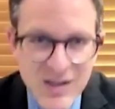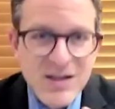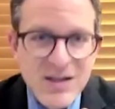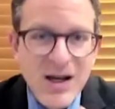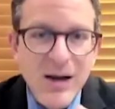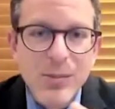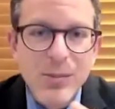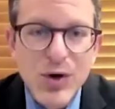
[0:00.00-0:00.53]
It's
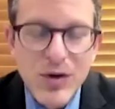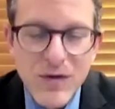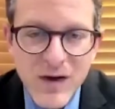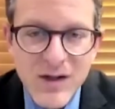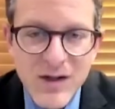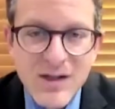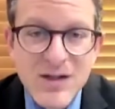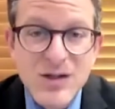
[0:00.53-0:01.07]
not
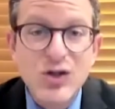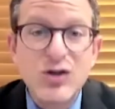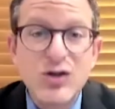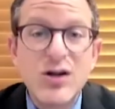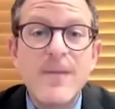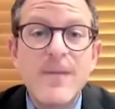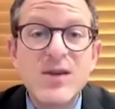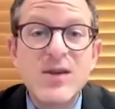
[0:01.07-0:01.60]
perfect. It's a
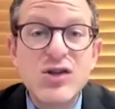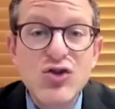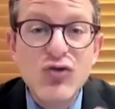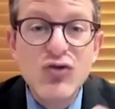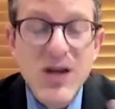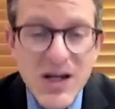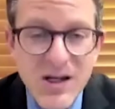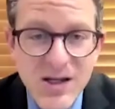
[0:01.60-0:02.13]
good
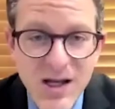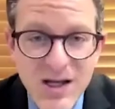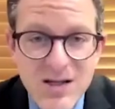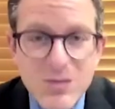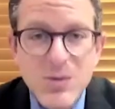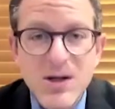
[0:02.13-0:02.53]
screening test,